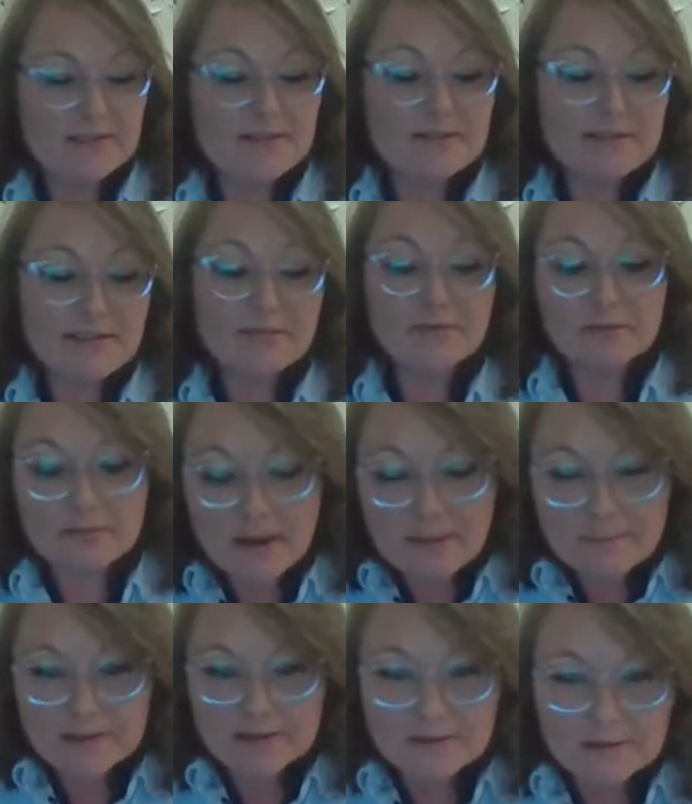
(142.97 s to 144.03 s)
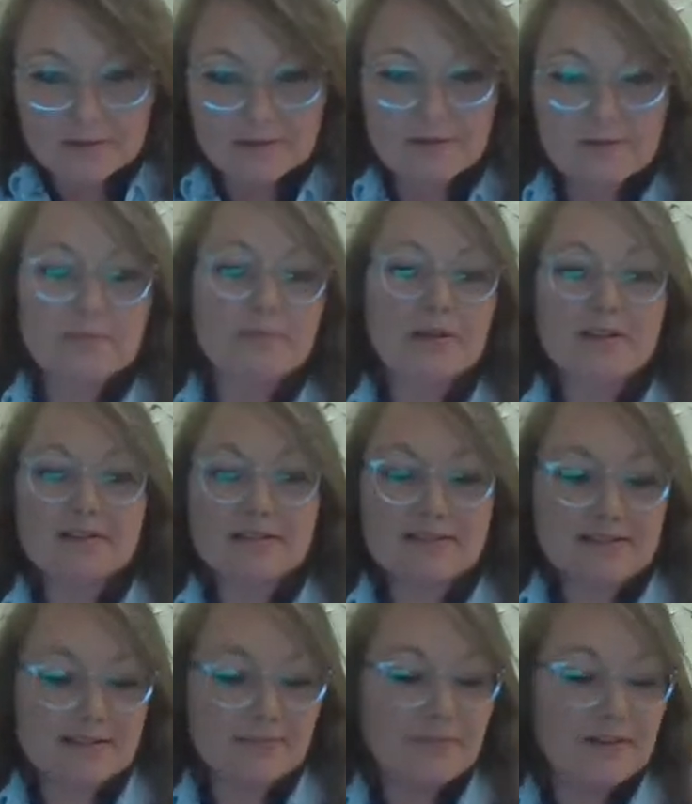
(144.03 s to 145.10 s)
into seafloor mapping though, because
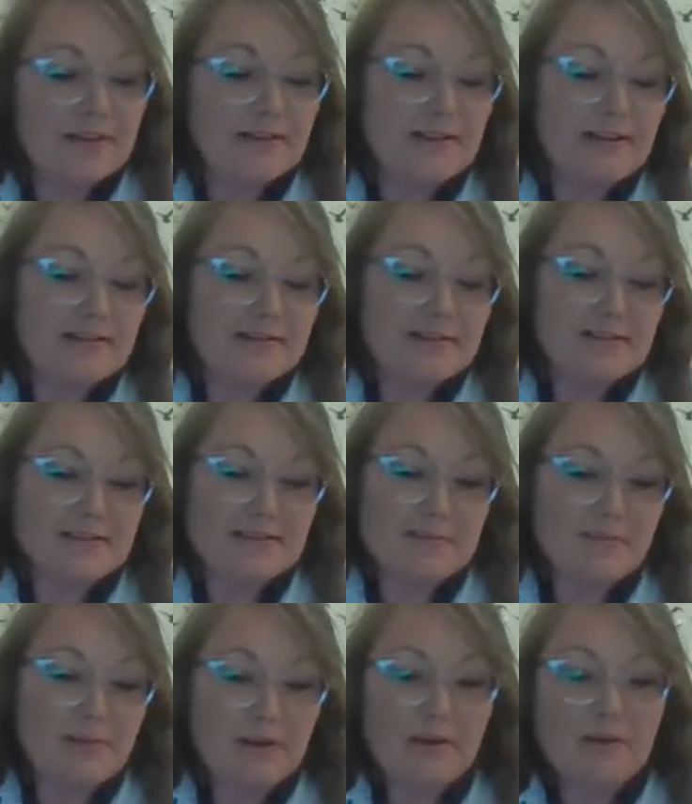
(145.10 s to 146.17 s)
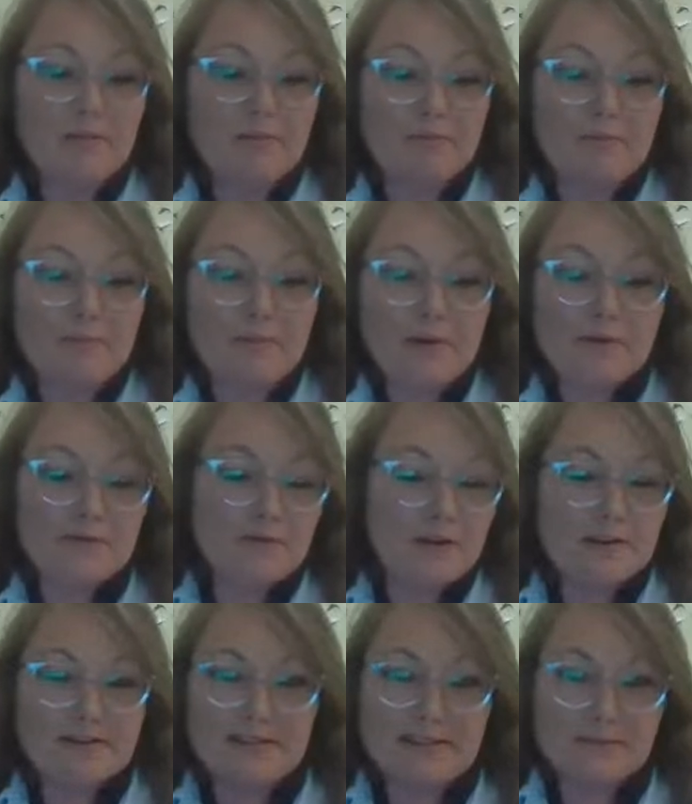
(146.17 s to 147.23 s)
it's something that is pretty
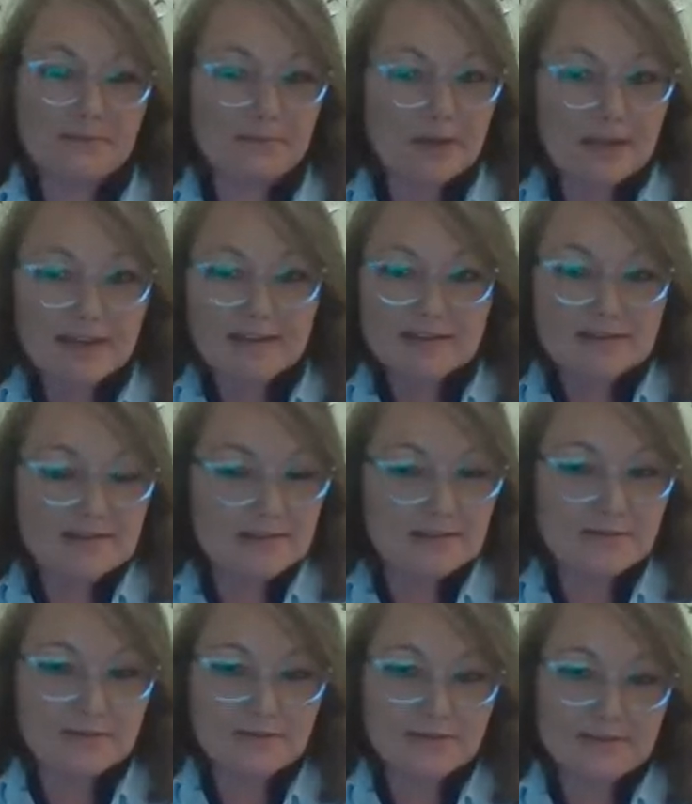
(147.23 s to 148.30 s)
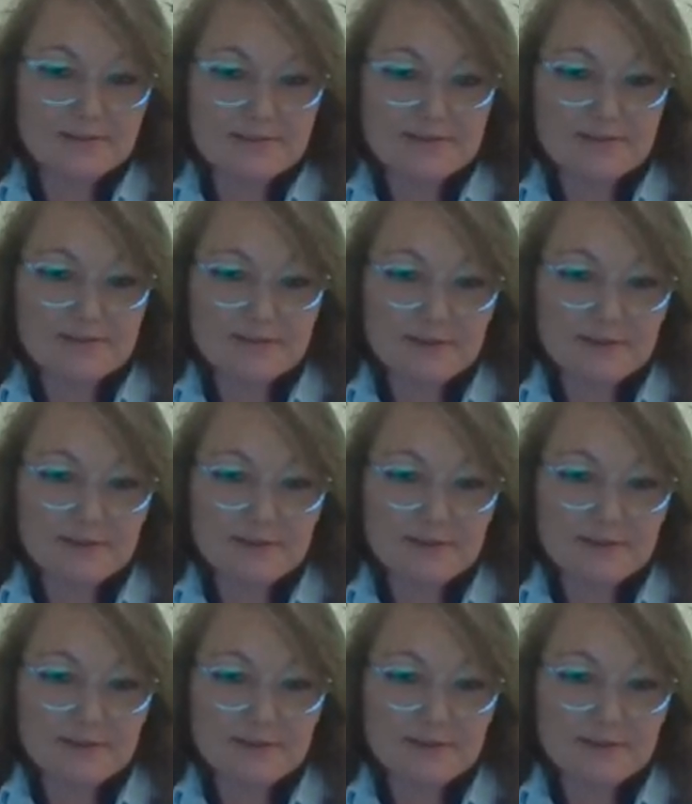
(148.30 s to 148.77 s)
vastly applied to different